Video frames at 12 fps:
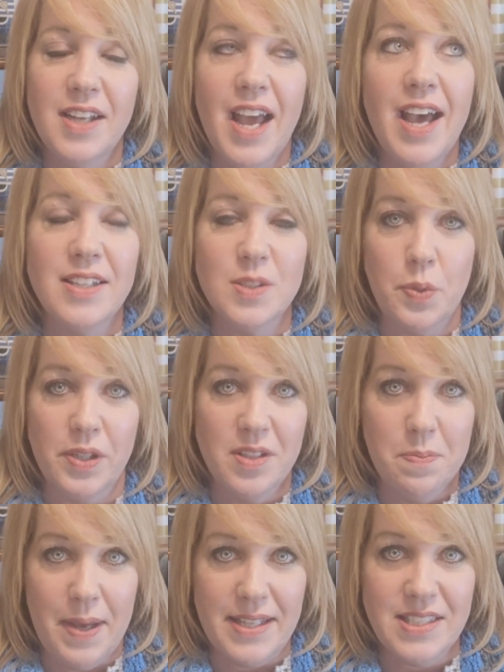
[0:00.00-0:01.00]
has worked
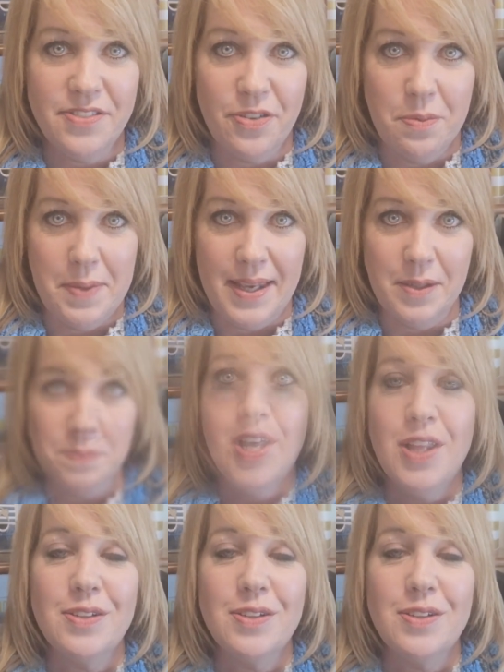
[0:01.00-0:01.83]
the best for me.